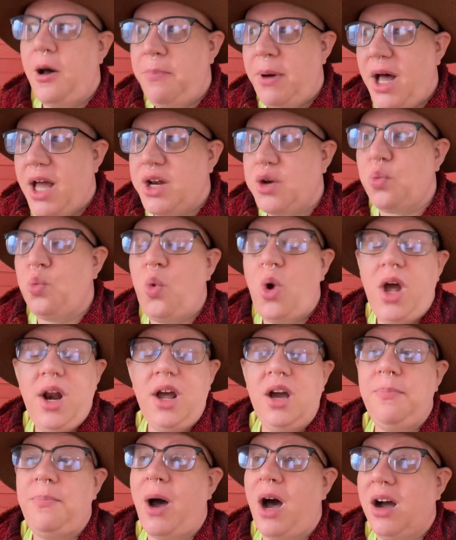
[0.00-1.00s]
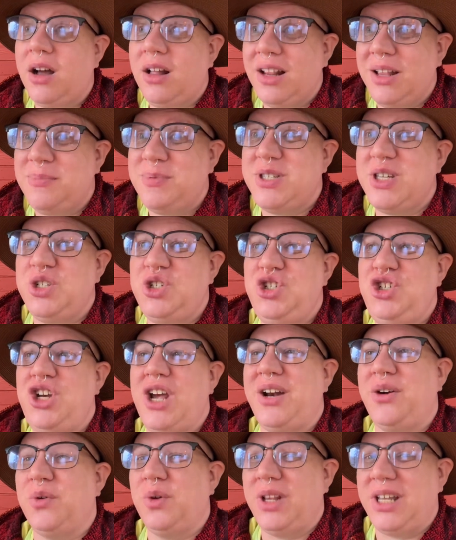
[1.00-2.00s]
But what apocalypses
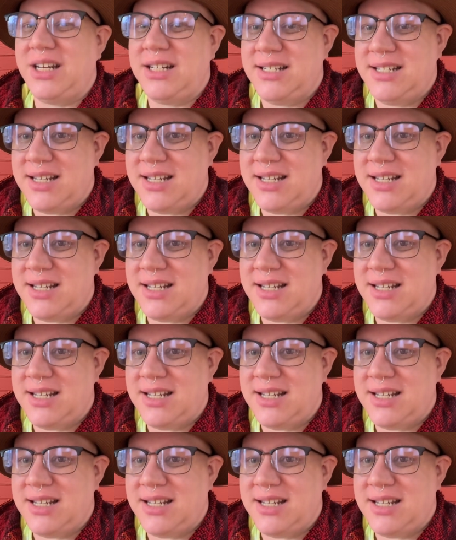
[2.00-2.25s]
generally